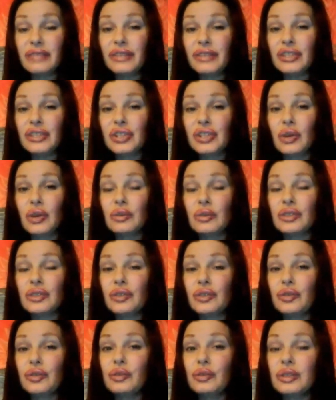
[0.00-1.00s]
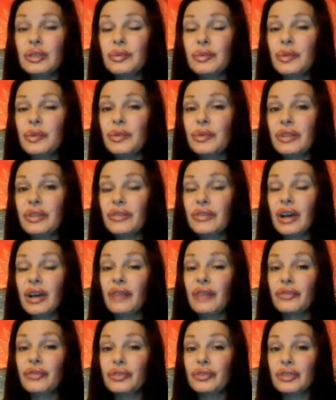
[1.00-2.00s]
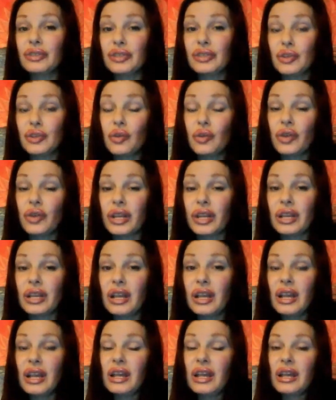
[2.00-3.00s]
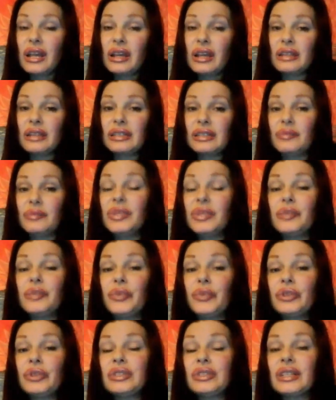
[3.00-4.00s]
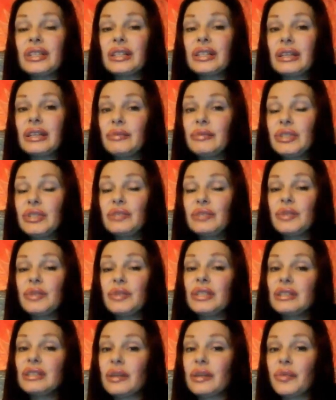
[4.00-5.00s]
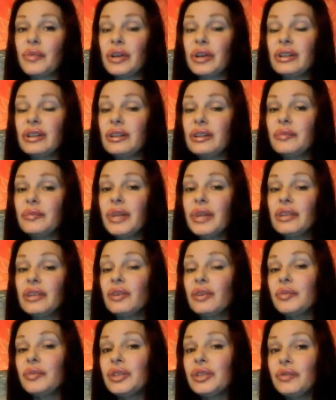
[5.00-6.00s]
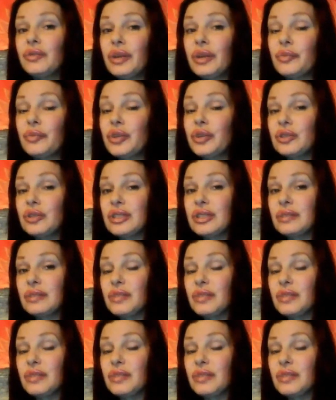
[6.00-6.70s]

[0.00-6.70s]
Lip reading: TV shows or news people have covered a story, it's simply a person claiming to be someone, and it might not be the right person,